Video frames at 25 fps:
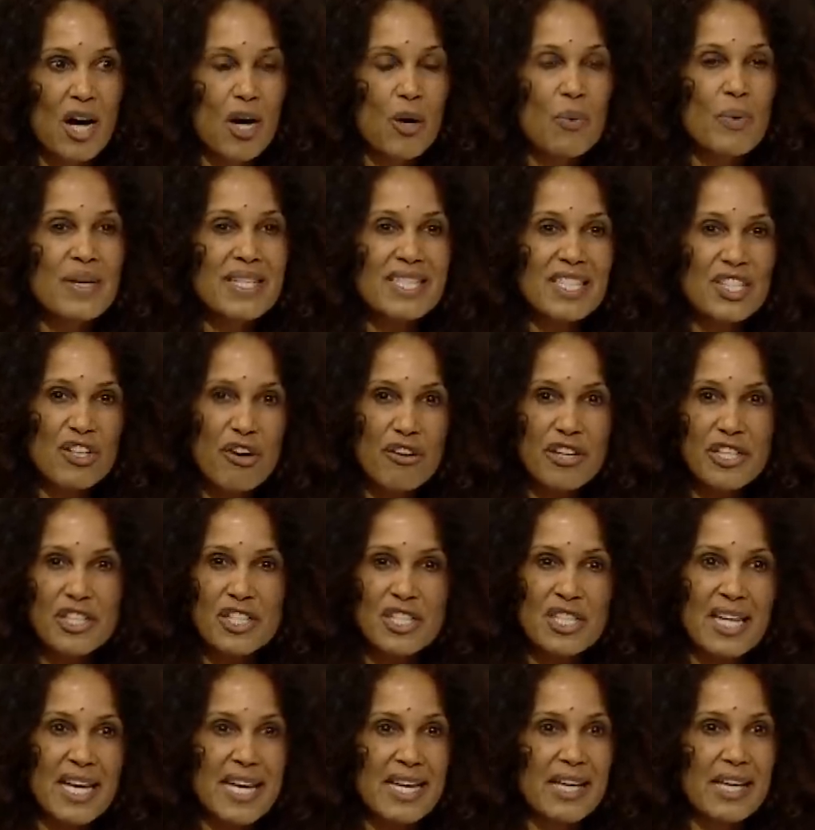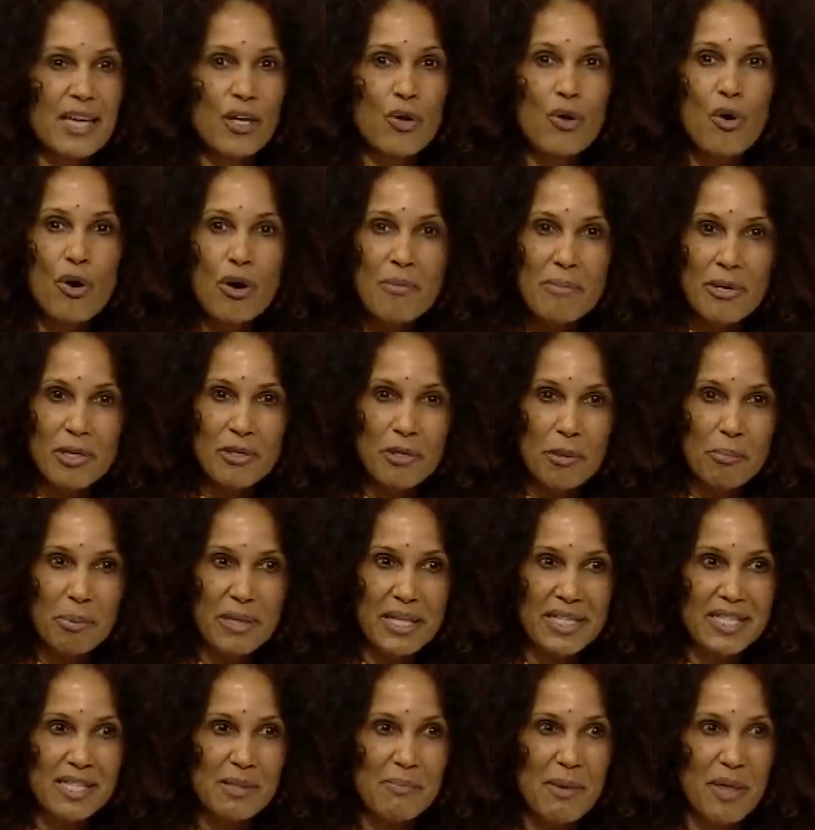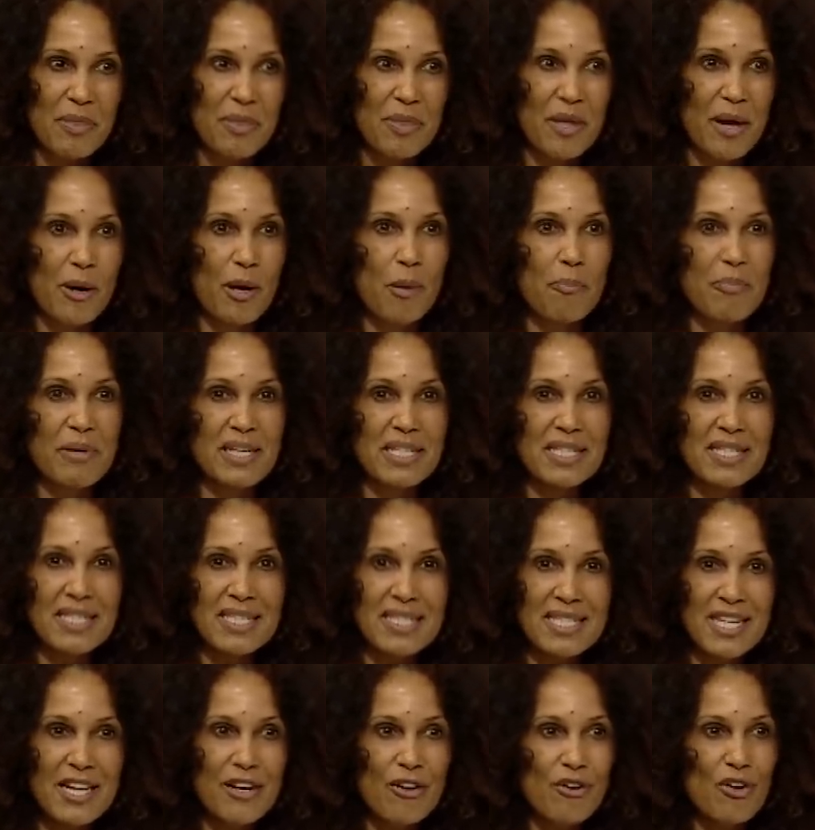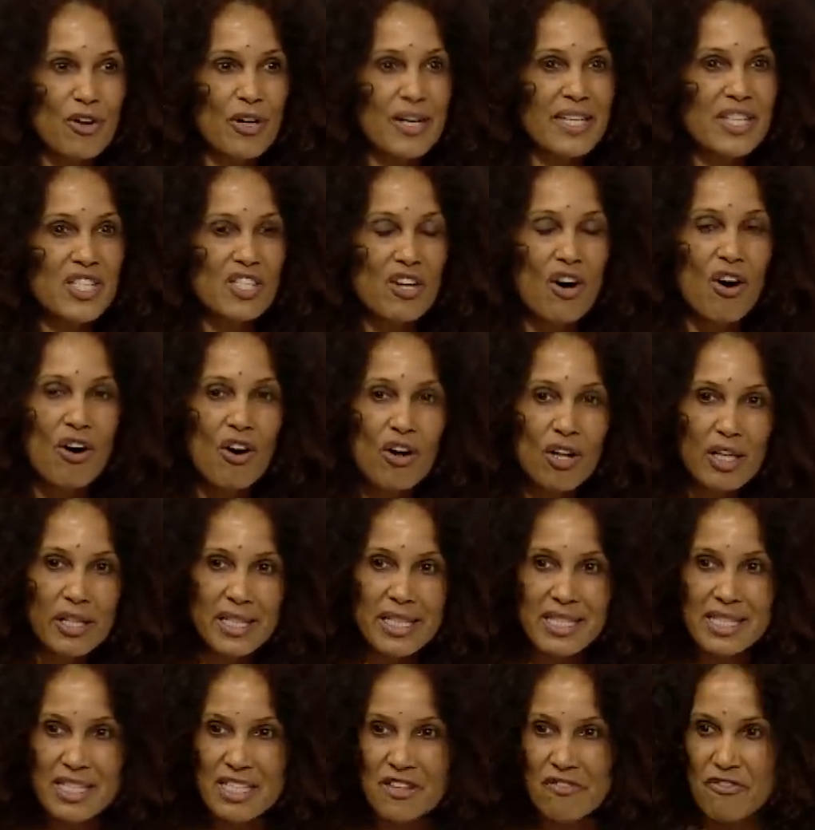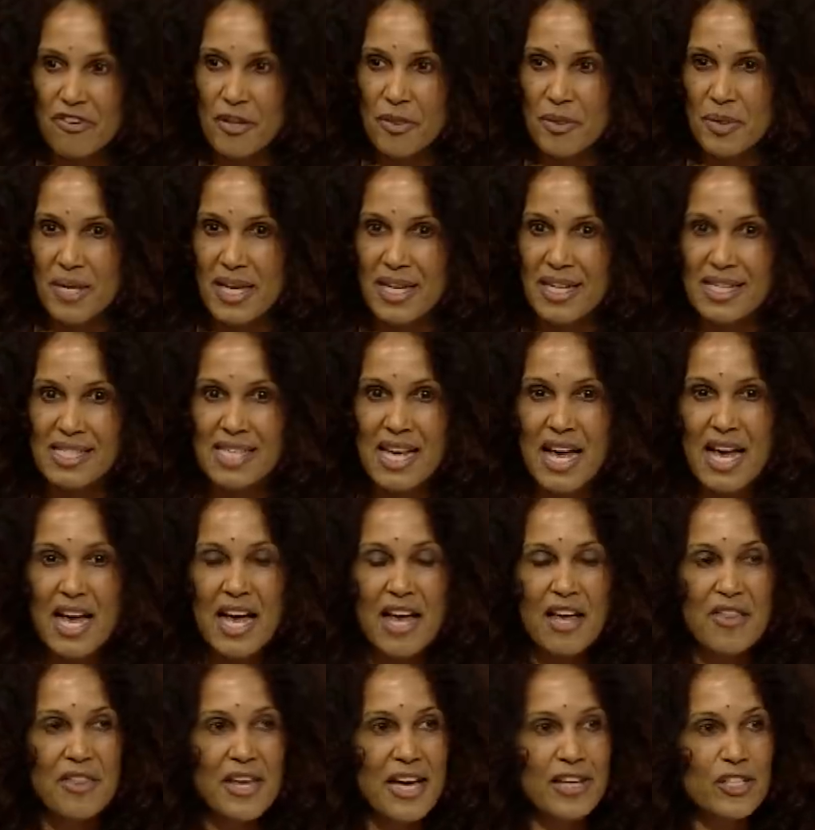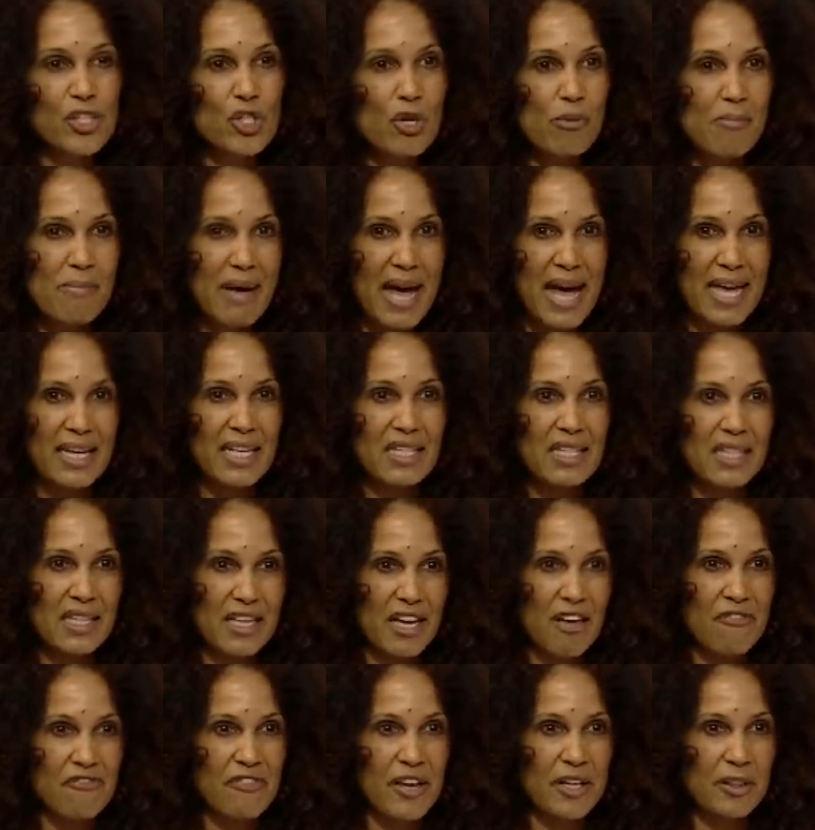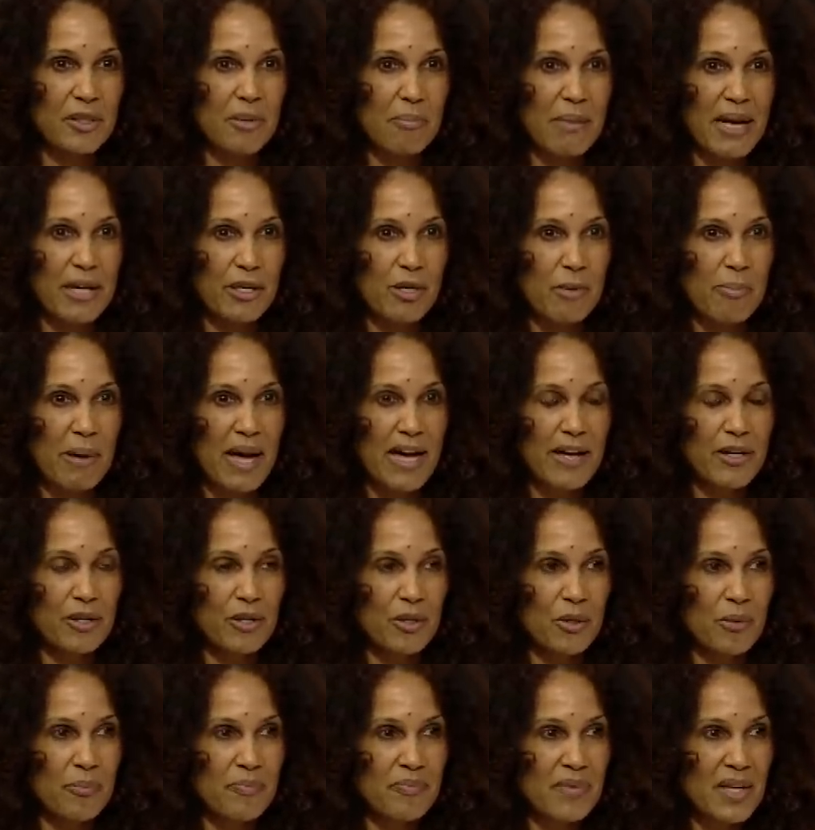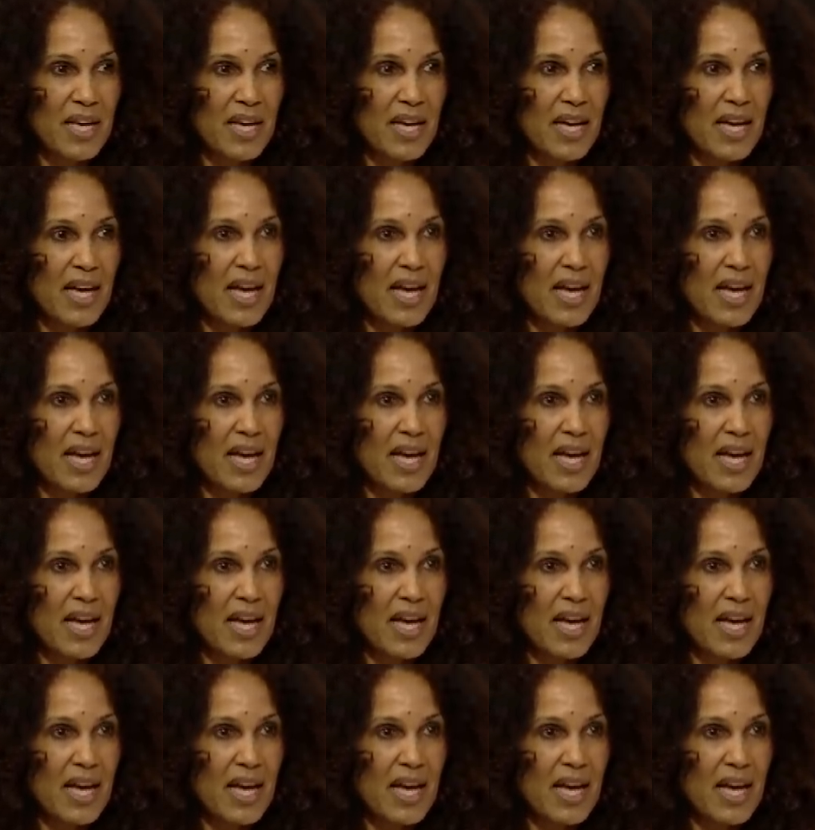We started taking hormone replacement therapy, steroids, all these different things that dramatically affect the microbiome.